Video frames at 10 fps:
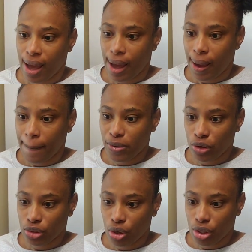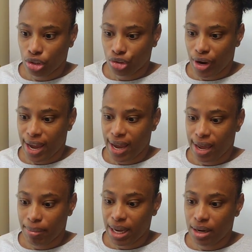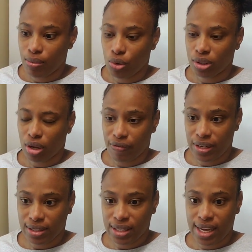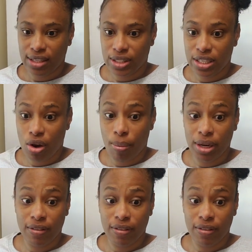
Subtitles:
I'm just gonna try and make the most of this day, see how